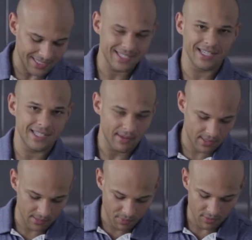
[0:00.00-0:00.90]
6
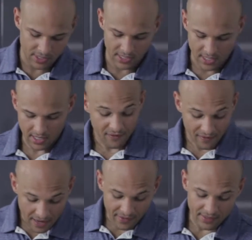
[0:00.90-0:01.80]
ounces of protein,
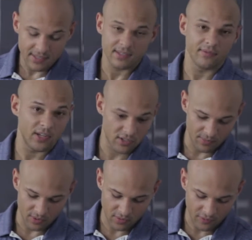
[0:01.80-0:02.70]
5 ounces of
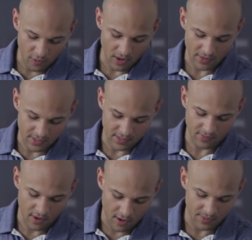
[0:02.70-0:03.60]
vegetables, 4 ounces of
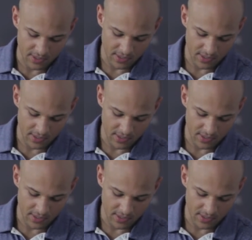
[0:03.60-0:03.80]
carbs.